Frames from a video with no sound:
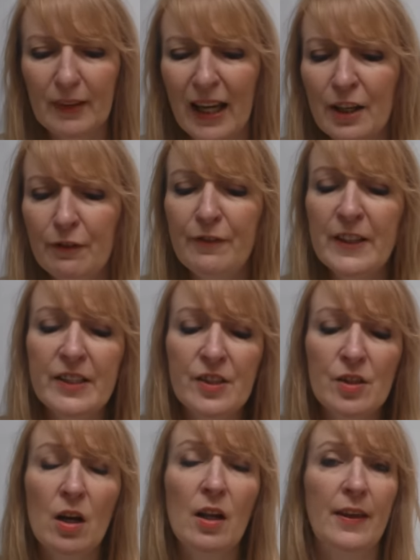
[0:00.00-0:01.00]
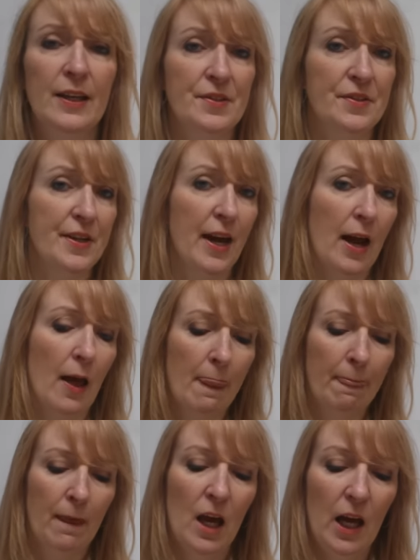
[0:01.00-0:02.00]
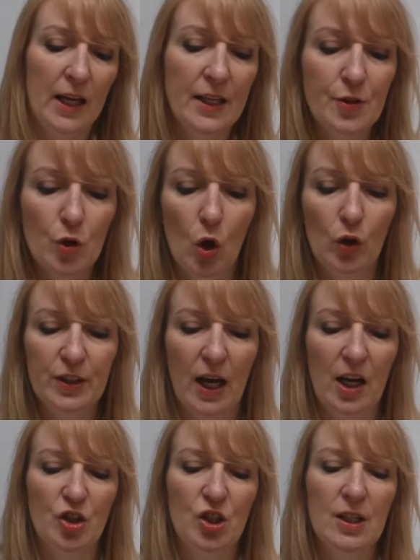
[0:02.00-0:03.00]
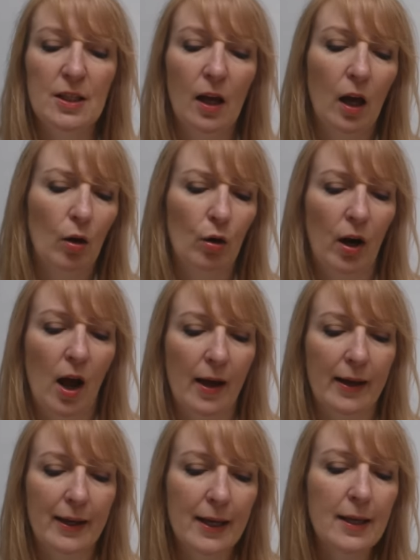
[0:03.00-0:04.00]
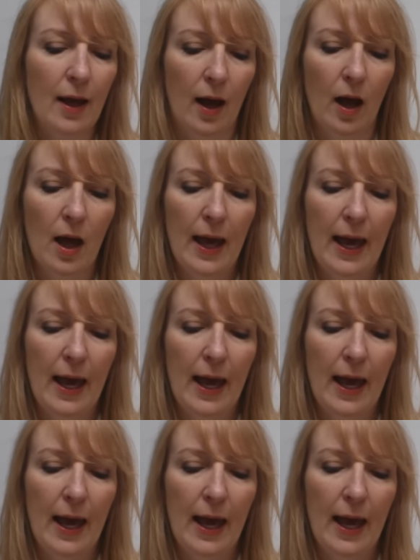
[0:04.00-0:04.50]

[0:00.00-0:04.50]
And the fixed star that is there is called Agena or Agena,